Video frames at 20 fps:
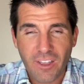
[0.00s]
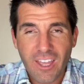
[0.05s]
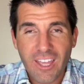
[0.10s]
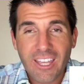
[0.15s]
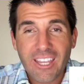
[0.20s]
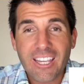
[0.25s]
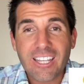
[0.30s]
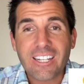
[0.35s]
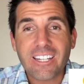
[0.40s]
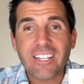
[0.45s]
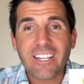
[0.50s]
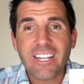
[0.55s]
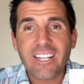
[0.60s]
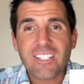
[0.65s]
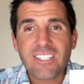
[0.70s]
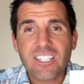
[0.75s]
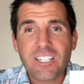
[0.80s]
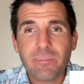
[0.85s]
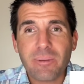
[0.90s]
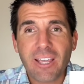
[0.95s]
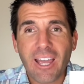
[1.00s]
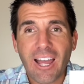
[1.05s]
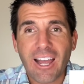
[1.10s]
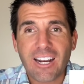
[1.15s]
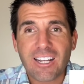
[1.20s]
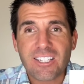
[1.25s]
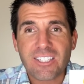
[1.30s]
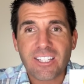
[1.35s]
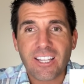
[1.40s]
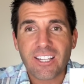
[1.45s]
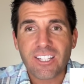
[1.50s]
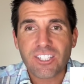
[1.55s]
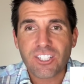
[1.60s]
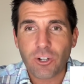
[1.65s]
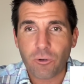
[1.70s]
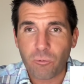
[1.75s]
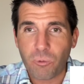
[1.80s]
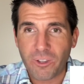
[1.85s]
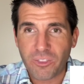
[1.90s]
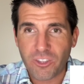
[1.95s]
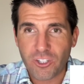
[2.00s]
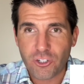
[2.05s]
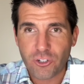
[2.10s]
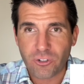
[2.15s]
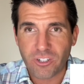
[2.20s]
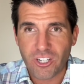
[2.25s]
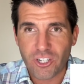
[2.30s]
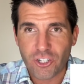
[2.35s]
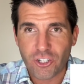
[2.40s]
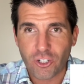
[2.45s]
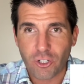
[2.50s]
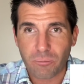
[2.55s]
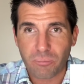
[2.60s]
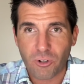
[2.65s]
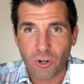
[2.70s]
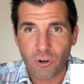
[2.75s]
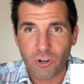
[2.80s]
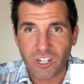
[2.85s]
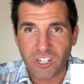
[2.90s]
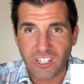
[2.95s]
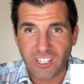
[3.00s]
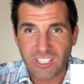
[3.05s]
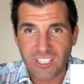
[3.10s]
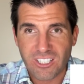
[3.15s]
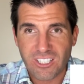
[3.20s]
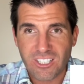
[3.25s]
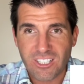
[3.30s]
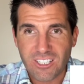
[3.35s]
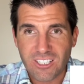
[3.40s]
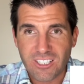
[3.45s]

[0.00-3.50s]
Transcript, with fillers: it needs to be accessed with the traditional brokers.